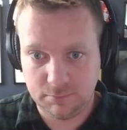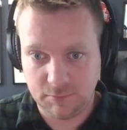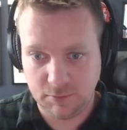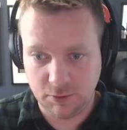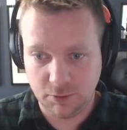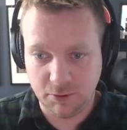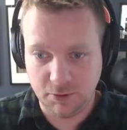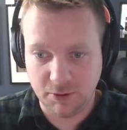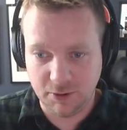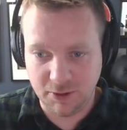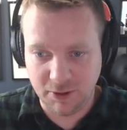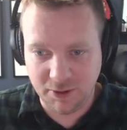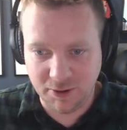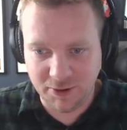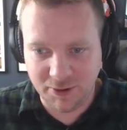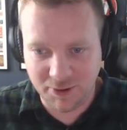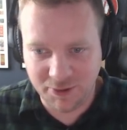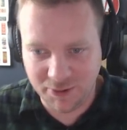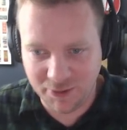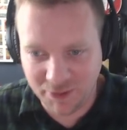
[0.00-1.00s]

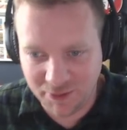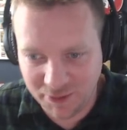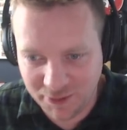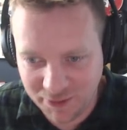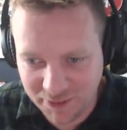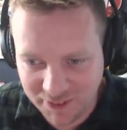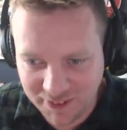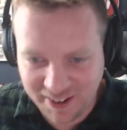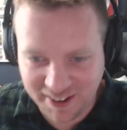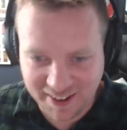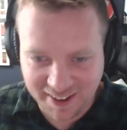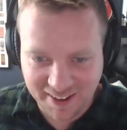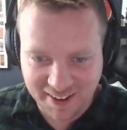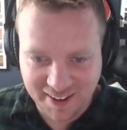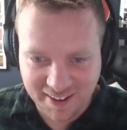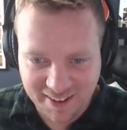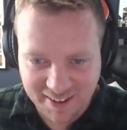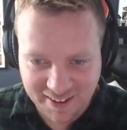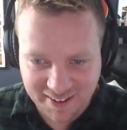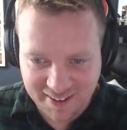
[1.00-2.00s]
Whoa!
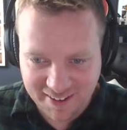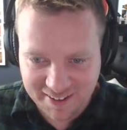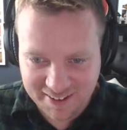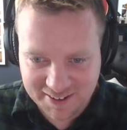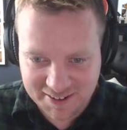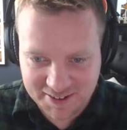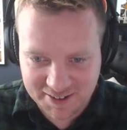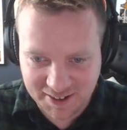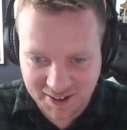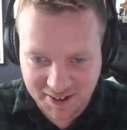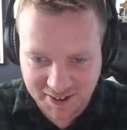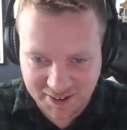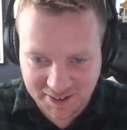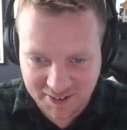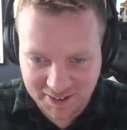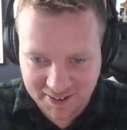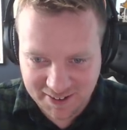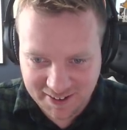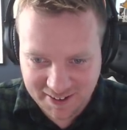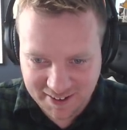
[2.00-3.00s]

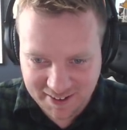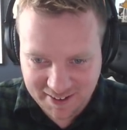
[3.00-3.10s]
So,